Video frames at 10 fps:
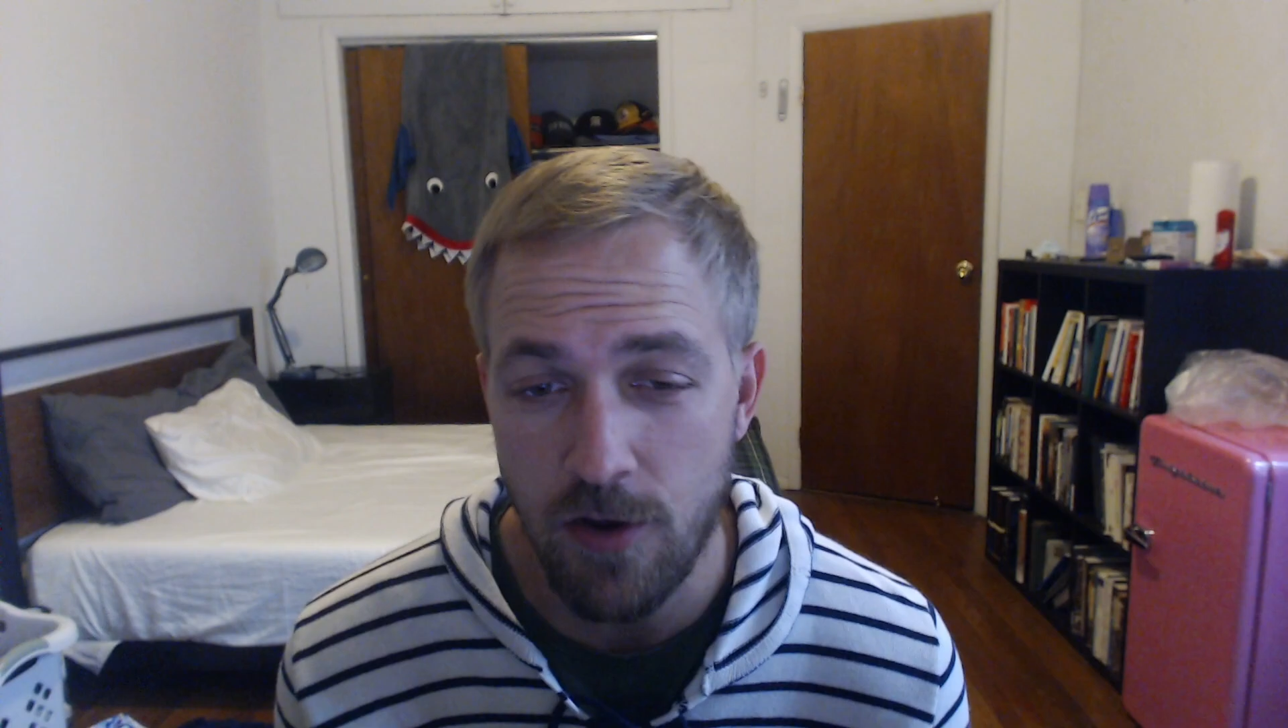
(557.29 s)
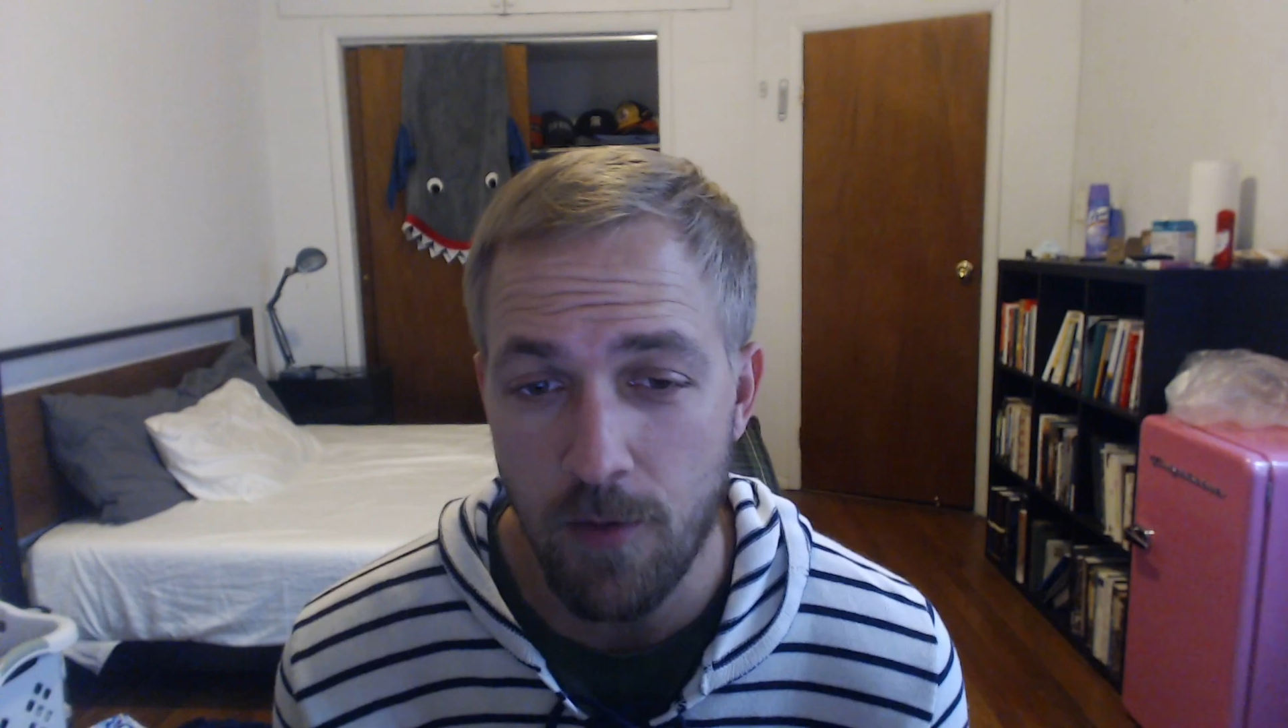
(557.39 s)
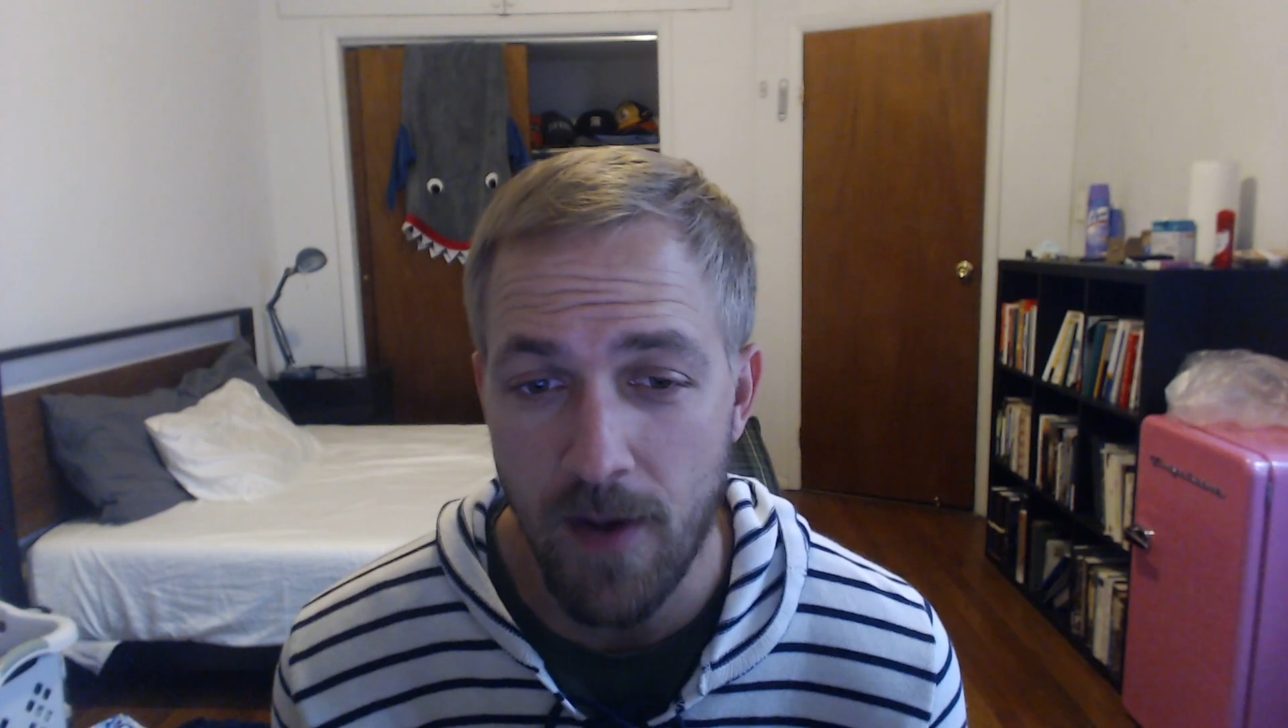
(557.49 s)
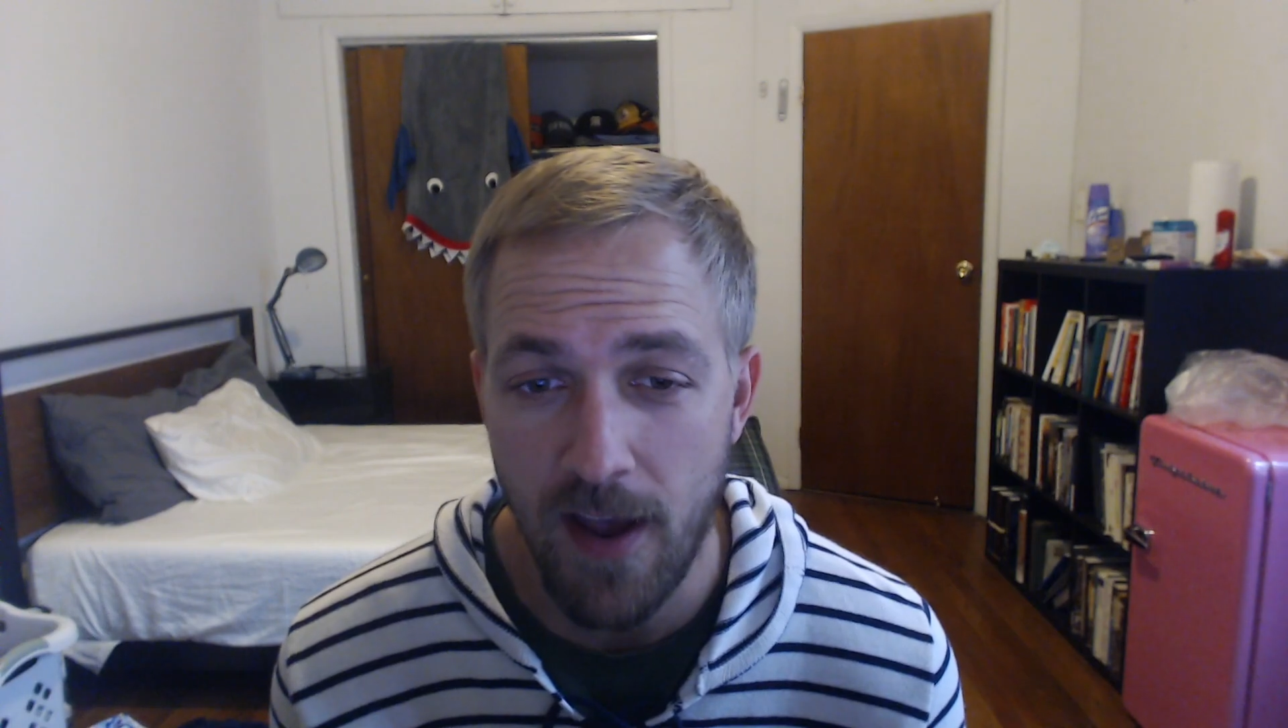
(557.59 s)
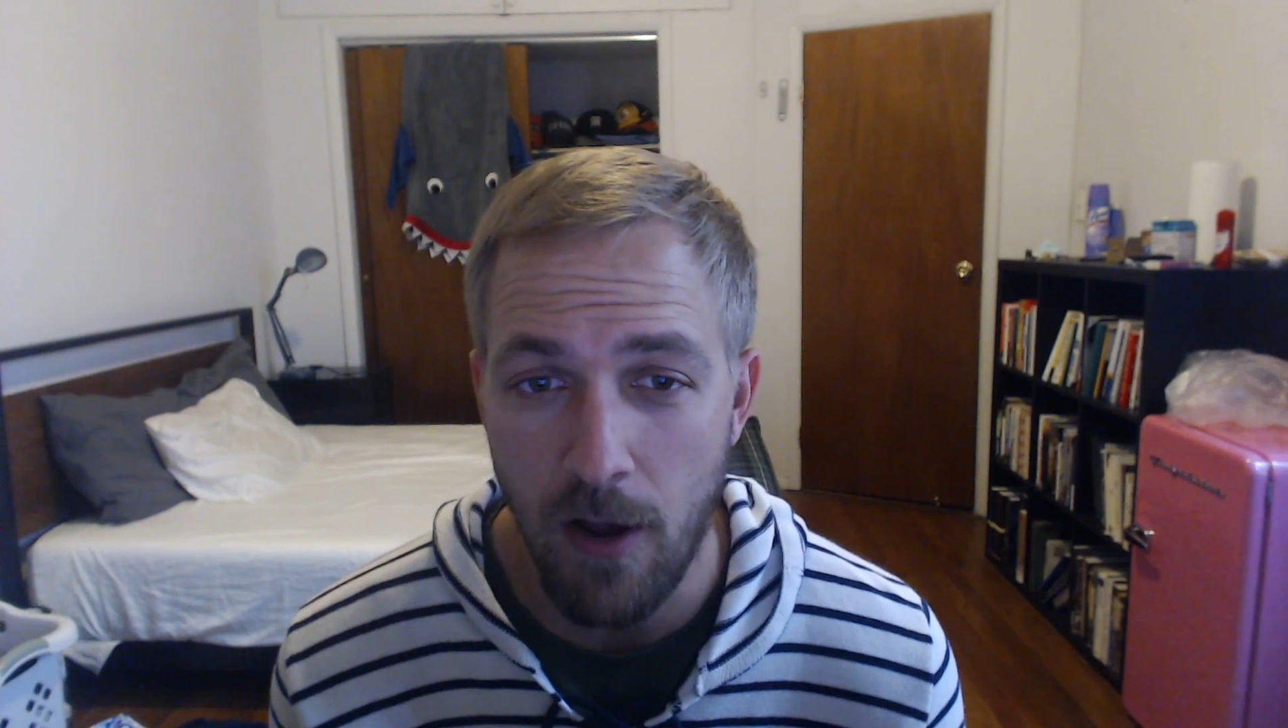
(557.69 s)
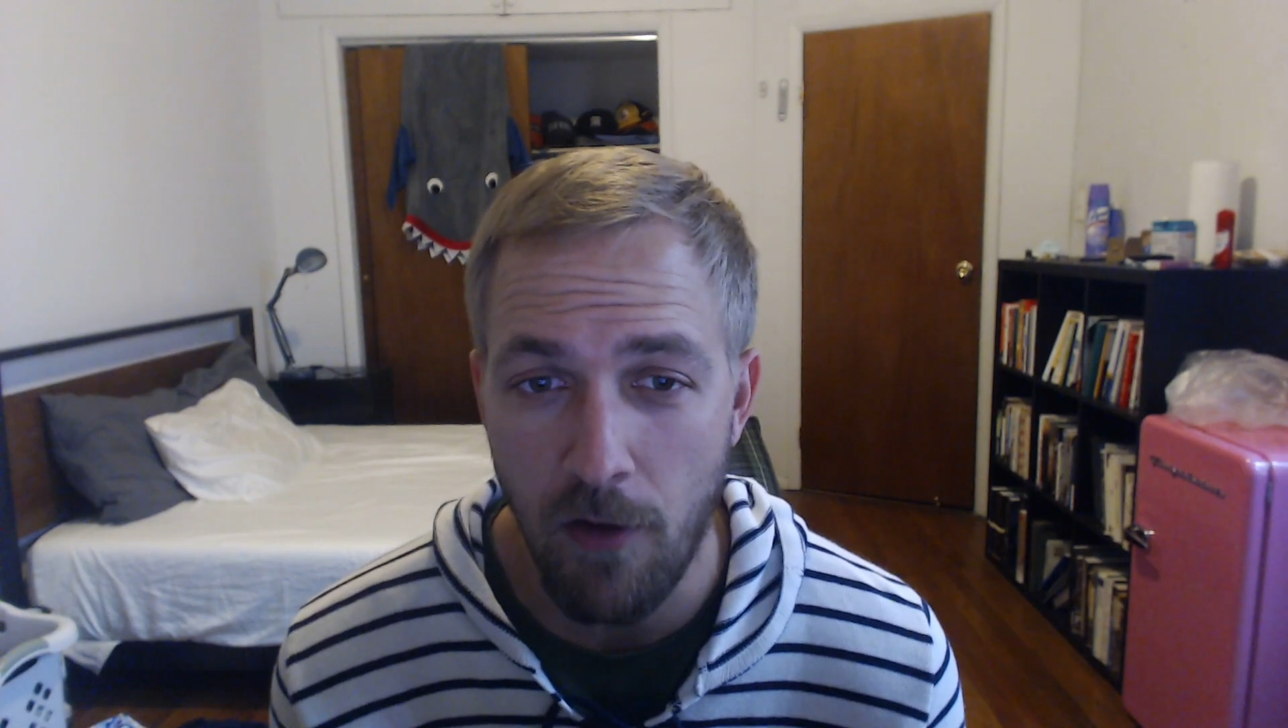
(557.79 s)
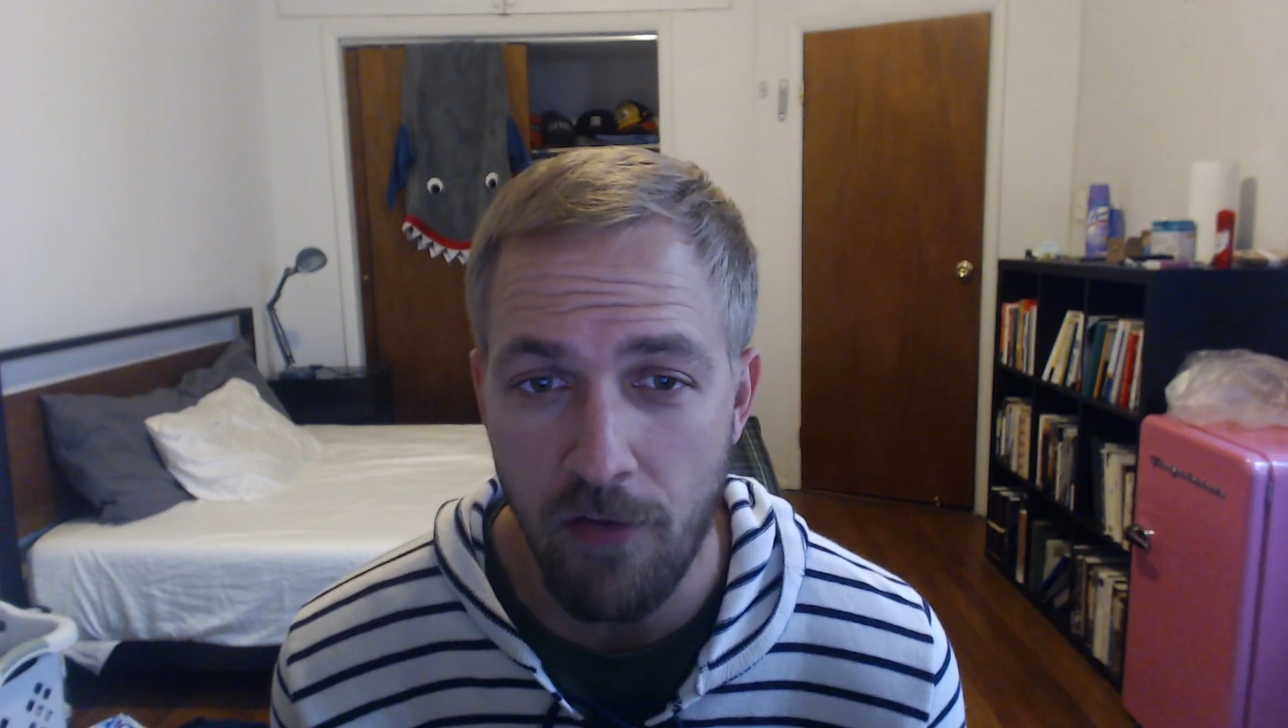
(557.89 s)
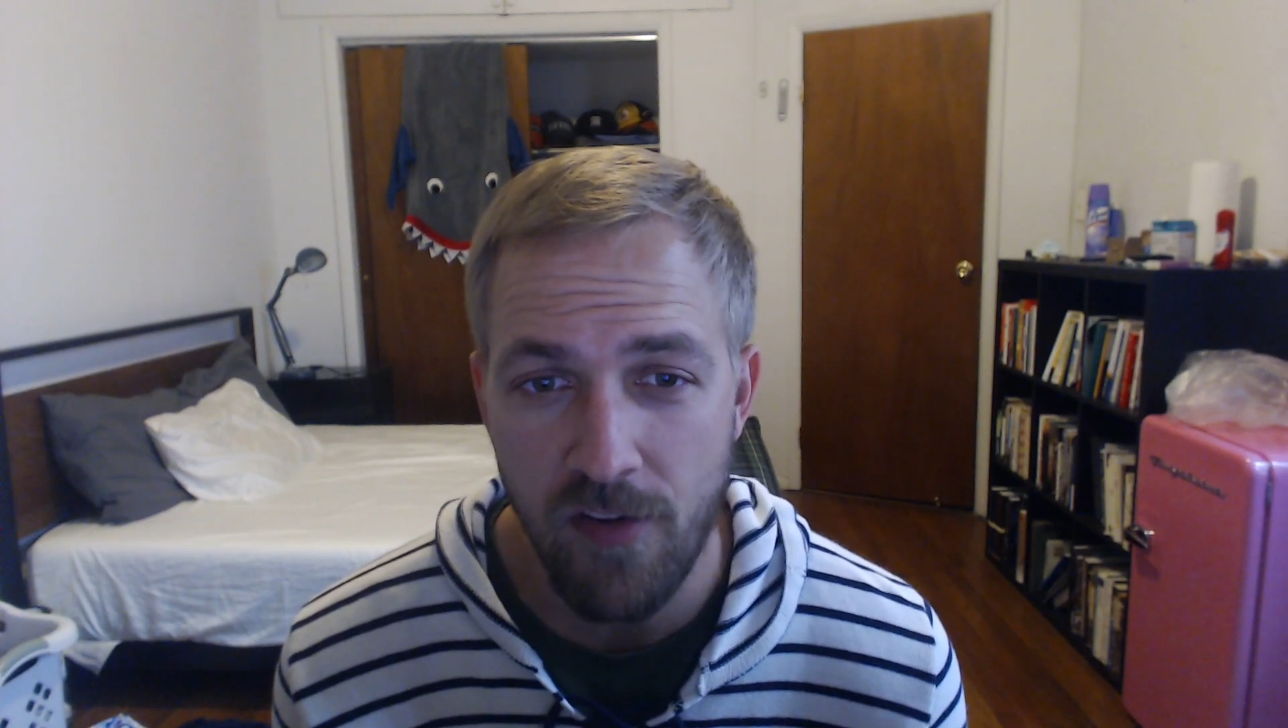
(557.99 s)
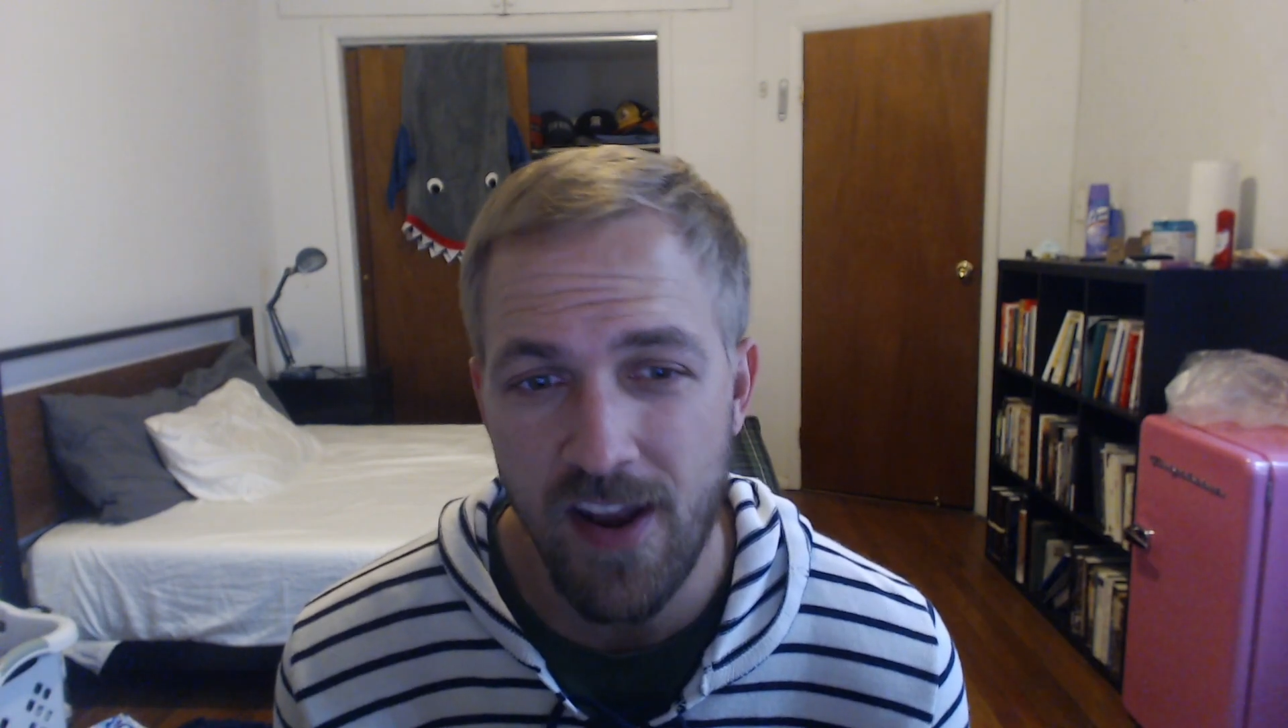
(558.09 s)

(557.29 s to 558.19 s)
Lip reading: near my house.